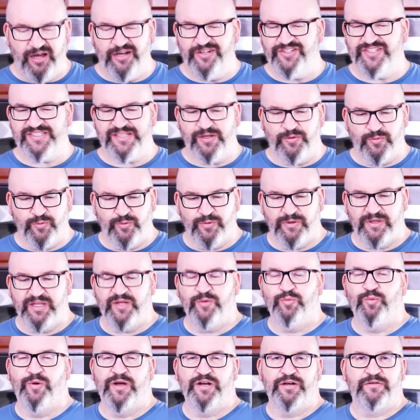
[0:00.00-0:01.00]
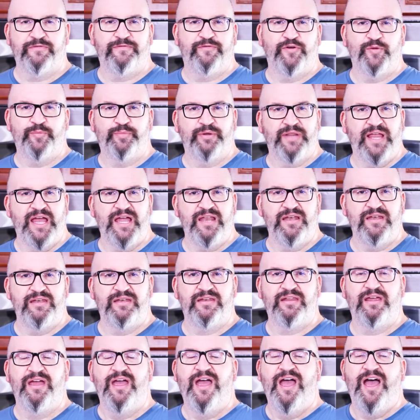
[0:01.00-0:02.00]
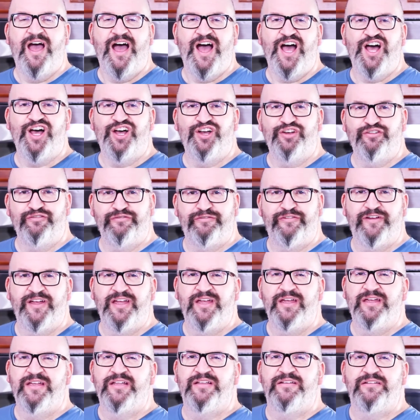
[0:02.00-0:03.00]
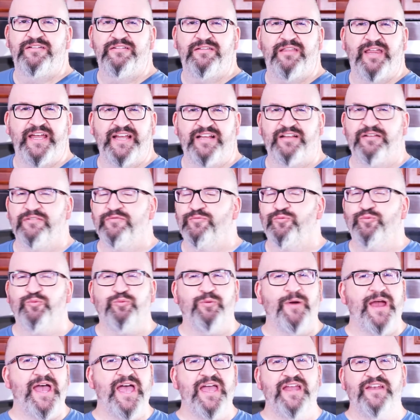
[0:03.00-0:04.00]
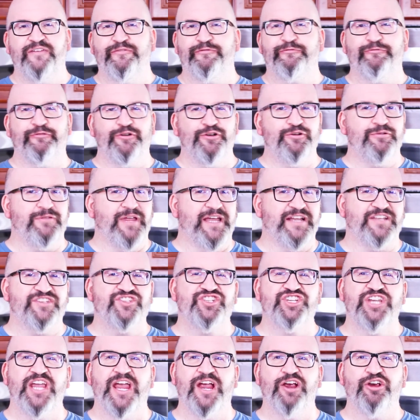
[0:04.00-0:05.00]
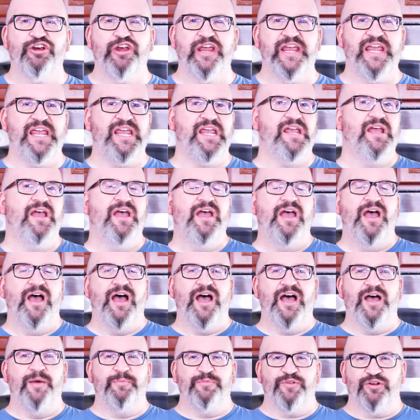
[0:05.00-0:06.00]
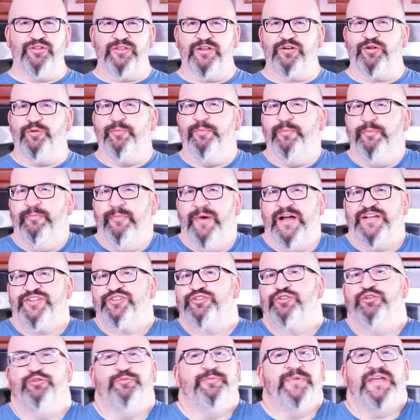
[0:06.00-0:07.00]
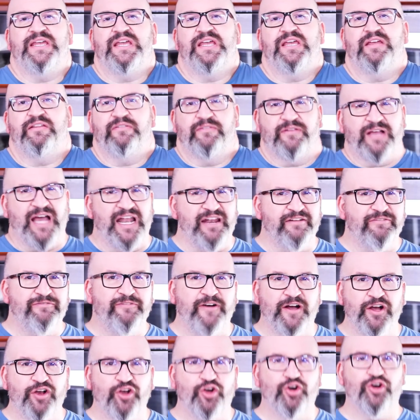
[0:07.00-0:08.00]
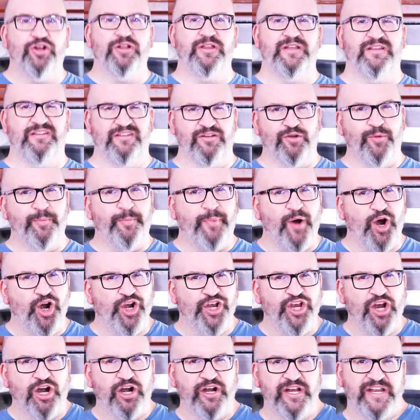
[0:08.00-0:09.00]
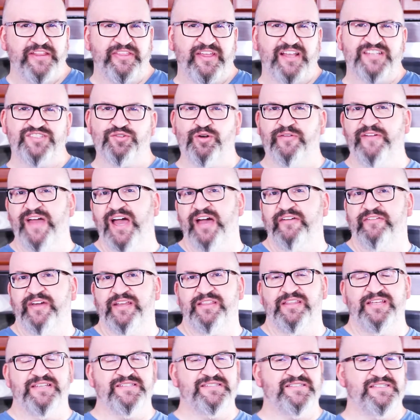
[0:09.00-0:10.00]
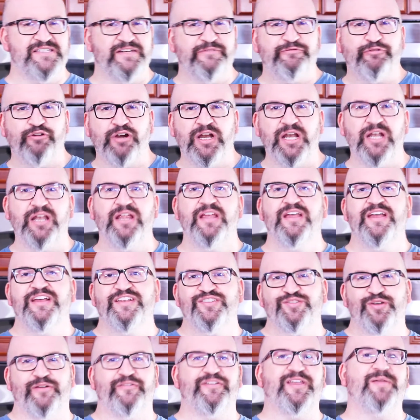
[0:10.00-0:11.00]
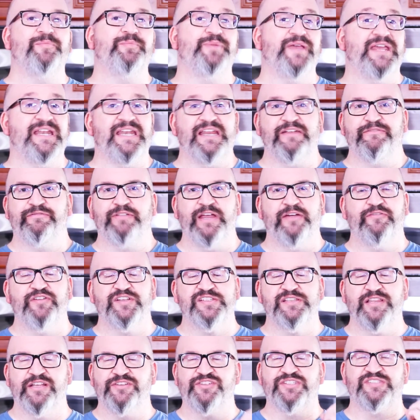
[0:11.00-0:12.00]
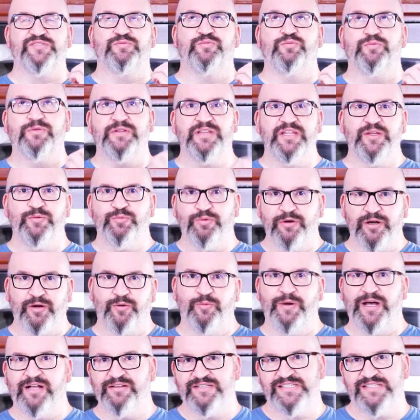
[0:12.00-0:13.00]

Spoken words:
are just a really wonderful blend of like red fruit, like cherry. They're a little mushroomy and kind of fungal and a little barnyardy. They sort of have like these different sort of competing flavors that just really work well